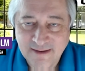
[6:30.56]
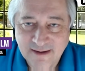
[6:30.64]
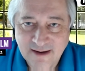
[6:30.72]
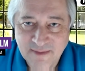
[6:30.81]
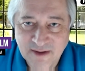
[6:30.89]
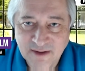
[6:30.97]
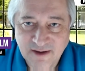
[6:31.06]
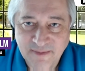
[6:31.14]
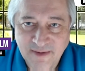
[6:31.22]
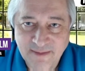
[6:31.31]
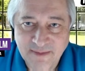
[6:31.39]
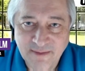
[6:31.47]
Um, a lot
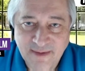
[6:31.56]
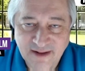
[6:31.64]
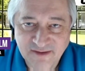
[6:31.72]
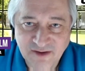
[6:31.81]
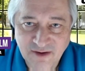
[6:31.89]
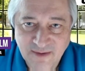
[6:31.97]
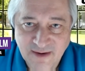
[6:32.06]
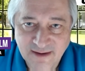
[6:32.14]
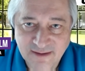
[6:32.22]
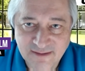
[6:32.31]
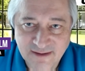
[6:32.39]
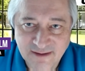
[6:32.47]
of people are bouncing
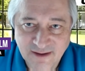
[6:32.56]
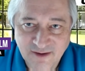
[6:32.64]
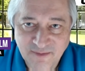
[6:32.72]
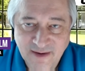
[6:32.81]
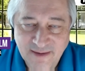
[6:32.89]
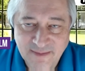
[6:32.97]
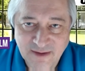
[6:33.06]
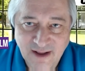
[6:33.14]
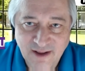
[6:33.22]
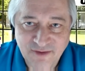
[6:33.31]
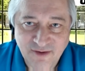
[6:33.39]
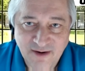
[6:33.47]
around. A lot of people
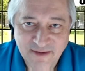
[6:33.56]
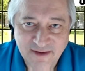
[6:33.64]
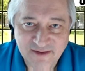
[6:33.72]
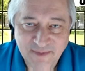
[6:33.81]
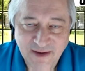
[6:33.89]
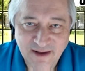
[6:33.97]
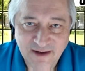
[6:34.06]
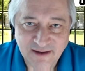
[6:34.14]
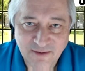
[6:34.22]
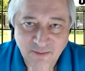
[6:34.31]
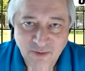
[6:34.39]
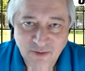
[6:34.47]
are throwing spaghetti
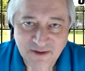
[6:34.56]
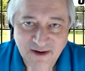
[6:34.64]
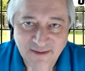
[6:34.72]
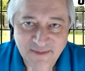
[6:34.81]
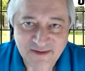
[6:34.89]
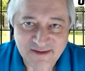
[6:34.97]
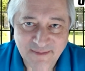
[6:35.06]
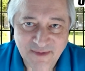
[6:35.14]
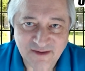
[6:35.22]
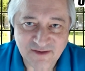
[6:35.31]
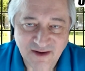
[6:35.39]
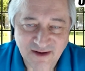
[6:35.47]
at a wall and hoping
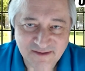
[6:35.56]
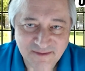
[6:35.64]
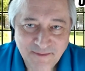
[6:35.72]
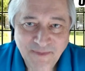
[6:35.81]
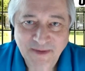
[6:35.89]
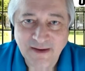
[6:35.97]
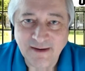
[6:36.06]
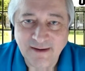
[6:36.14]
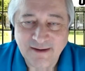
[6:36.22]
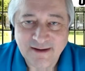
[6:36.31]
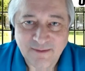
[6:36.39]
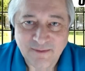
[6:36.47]
something sticks.
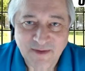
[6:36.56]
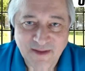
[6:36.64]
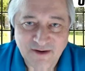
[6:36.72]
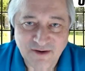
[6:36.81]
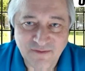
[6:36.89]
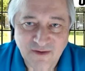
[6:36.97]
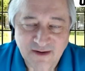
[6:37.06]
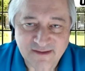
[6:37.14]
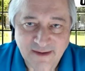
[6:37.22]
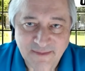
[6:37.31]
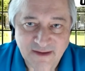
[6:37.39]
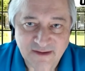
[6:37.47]
And when they do find
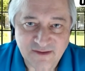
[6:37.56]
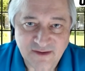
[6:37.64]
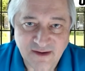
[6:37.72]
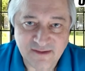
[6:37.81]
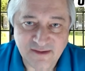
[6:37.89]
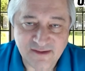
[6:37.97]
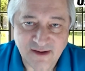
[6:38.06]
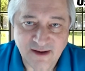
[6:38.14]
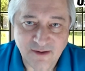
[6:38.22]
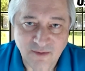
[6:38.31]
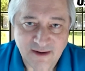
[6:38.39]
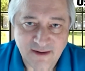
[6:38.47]
something that sticks, they're
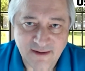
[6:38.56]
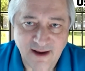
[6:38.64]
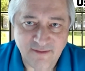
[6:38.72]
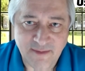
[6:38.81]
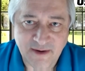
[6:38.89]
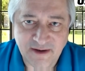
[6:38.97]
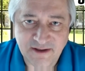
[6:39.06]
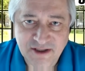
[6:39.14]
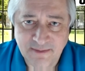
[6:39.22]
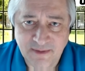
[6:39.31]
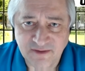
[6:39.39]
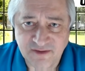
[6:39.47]
saying, right, everybody
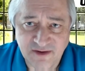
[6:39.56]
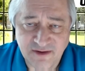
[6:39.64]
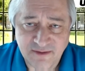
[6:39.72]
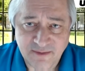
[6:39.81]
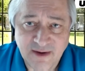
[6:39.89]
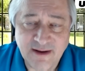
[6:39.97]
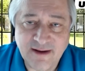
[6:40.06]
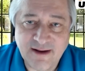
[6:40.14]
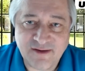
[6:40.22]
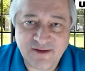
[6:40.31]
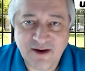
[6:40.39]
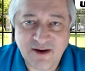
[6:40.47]
jump on Zoom,
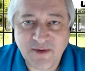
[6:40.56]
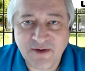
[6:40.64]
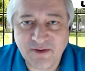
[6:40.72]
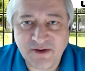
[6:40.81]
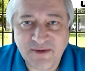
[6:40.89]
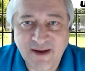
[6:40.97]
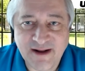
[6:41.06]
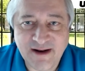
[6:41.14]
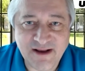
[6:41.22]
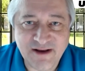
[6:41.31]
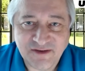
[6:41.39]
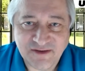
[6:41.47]
as though we all knew how to
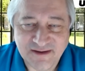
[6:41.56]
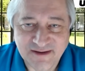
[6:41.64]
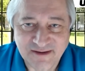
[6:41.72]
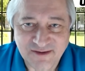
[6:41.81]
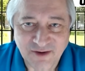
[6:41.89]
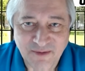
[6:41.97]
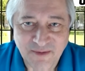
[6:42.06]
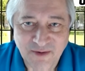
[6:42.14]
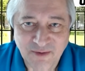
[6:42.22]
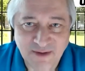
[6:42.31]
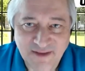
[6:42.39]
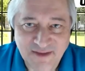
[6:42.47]
use it, as though we
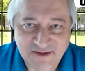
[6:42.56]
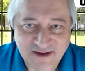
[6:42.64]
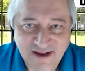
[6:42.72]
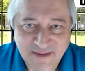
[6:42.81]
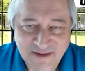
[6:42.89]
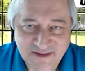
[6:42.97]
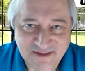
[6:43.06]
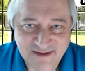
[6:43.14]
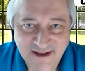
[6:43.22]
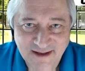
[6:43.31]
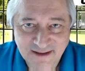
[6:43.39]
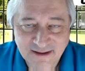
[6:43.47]
all had the same
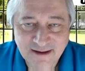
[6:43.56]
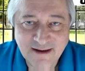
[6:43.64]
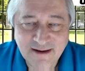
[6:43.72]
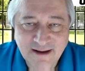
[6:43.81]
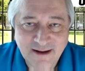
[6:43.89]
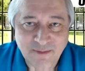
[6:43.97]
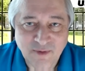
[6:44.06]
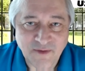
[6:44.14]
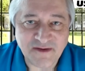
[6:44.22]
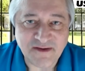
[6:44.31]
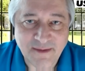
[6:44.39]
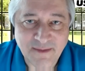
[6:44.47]
understanding and brought
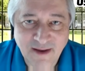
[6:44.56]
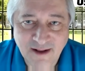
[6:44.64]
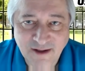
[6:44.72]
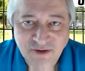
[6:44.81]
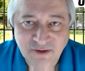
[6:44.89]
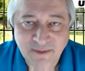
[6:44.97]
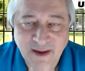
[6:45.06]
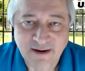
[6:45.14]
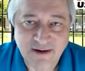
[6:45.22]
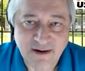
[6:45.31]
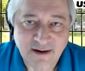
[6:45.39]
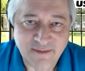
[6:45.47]
the same cultural
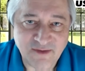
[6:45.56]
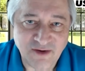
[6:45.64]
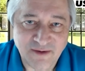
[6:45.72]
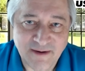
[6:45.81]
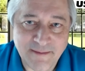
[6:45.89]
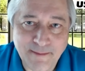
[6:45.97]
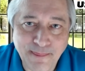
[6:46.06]
paradigms to it.